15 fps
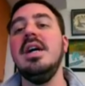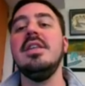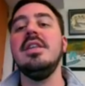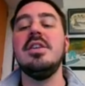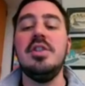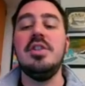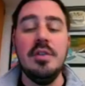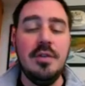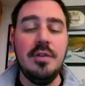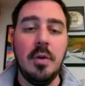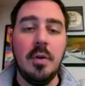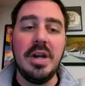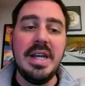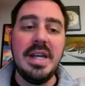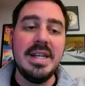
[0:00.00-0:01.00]
The
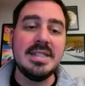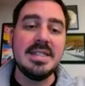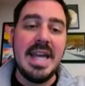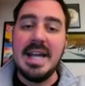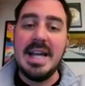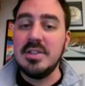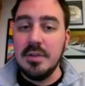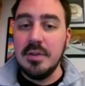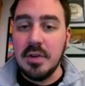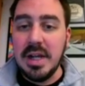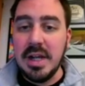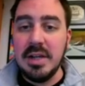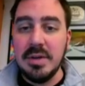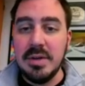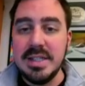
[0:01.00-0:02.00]
$240 is cancel for
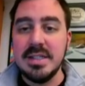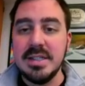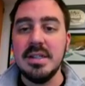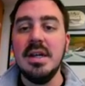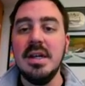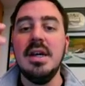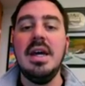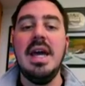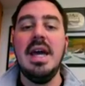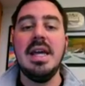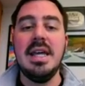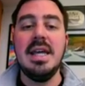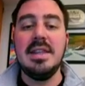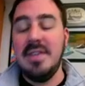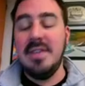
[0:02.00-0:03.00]
any reason and
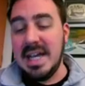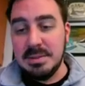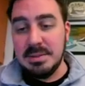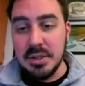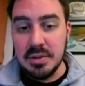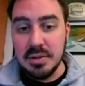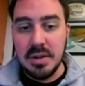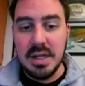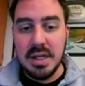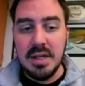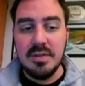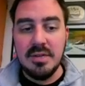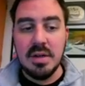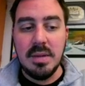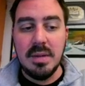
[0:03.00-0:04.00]
get the vast majority
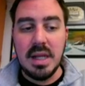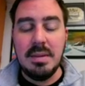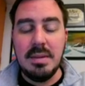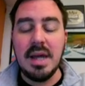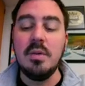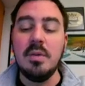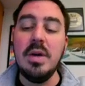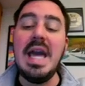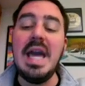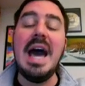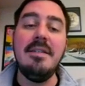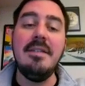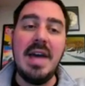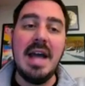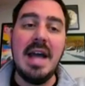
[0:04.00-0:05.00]
of your money back. We
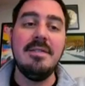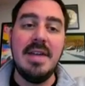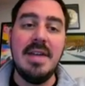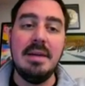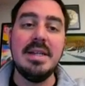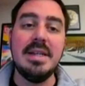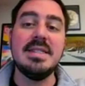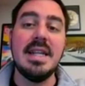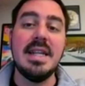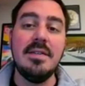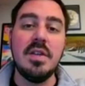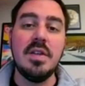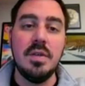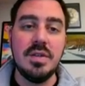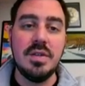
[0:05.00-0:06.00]
have had families that have
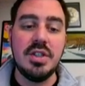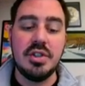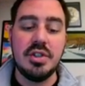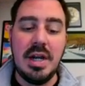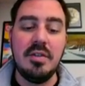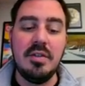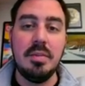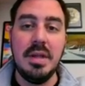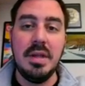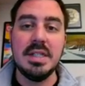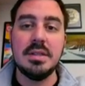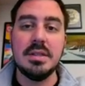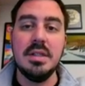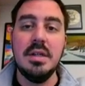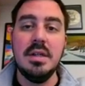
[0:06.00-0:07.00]
used this Travel
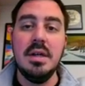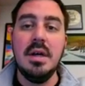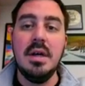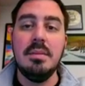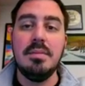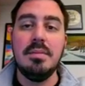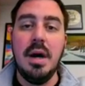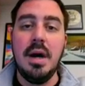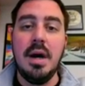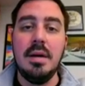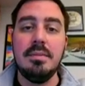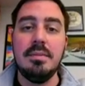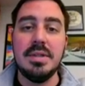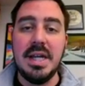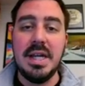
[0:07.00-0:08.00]
Plus
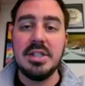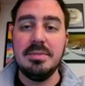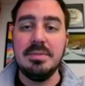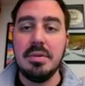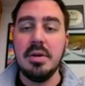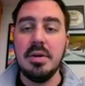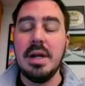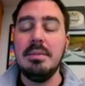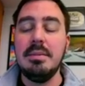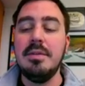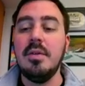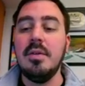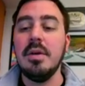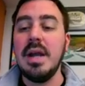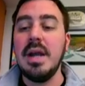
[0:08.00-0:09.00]
protection program before,